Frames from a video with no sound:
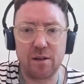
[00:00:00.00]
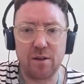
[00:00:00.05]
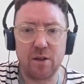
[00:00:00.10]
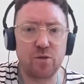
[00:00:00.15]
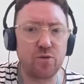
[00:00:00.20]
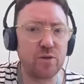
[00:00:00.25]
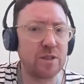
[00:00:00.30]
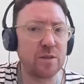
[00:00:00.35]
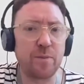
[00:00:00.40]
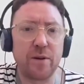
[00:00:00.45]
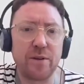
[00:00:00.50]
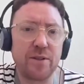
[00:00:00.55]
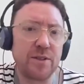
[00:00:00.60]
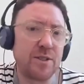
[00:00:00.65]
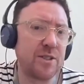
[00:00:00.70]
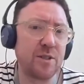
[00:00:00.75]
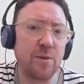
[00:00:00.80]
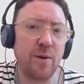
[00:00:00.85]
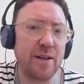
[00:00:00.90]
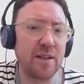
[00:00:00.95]
could
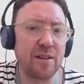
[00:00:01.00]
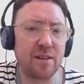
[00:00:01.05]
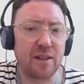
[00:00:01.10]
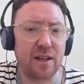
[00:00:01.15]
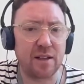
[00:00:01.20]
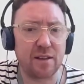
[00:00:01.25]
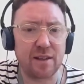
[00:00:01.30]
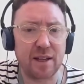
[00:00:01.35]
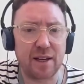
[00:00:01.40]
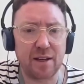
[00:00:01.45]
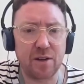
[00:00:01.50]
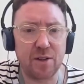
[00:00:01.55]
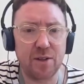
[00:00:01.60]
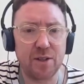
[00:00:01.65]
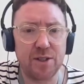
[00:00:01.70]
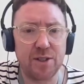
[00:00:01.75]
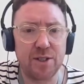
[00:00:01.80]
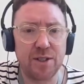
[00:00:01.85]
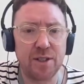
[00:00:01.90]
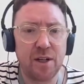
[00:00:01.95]
respond to anything. They
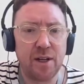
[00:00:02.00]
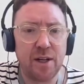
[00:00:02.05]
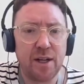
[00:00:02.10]
could